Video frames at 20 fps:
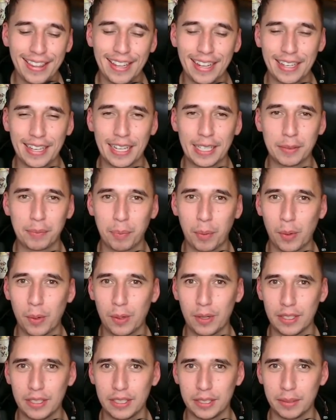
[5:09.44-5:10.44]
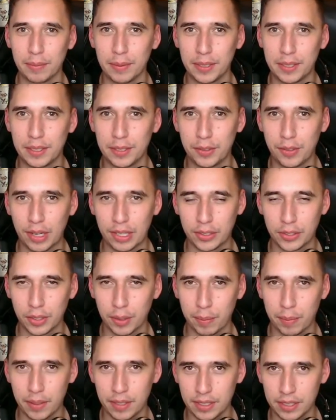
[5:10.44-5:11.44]
that gets poor Elizabeth to dress
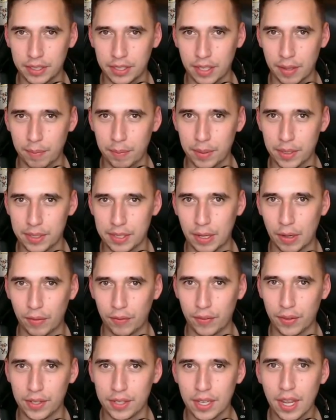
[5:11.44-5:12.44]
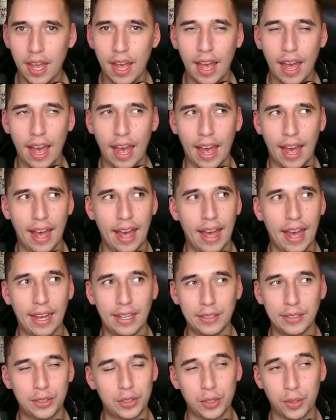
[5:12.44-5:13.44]
up in the skimpiest outfits,
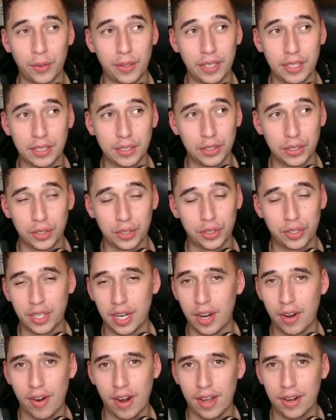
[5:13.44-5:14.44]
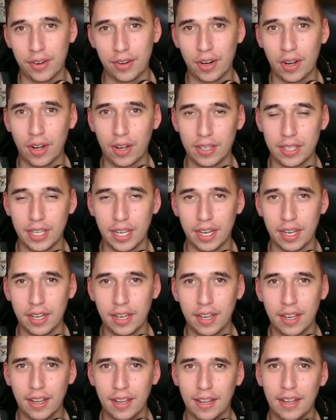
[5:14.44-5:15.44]
and so he can just stare at her all day.